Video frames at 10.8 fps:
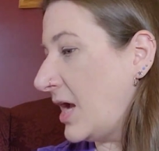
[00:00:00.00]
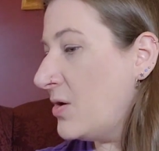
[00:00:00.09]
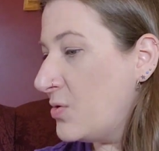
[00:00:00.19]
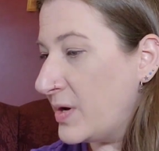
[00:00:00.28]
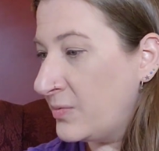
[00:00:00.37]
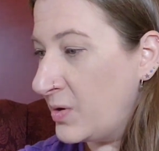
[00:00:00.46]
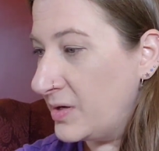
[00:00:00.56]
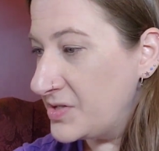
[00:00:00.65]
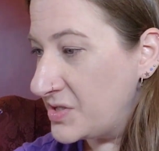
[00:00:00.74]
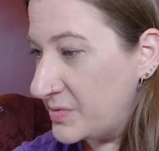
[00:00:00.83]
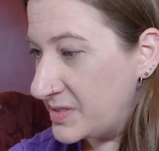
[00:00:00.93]
Oh, and while
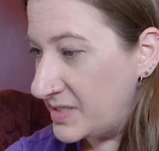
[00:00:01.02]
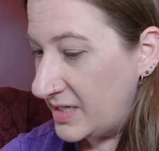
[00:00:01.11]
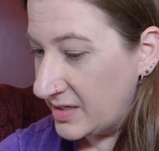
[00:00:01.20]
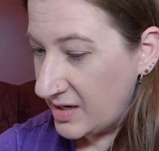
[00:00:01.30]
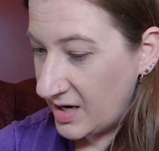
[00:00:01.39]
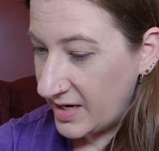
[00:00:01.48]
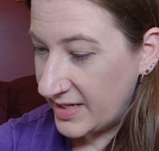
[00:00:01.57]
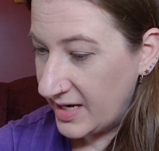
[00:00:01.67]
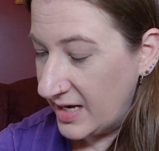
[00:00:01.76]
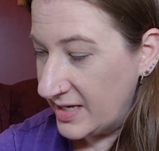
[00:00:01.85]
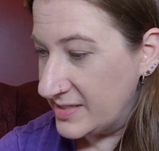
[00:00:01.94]
she was here, I
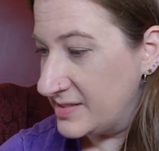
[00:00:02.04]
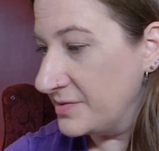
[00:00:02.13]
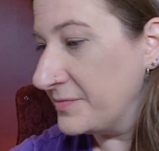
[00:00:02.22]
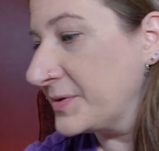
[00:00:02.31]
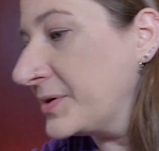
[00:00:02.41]
got Silver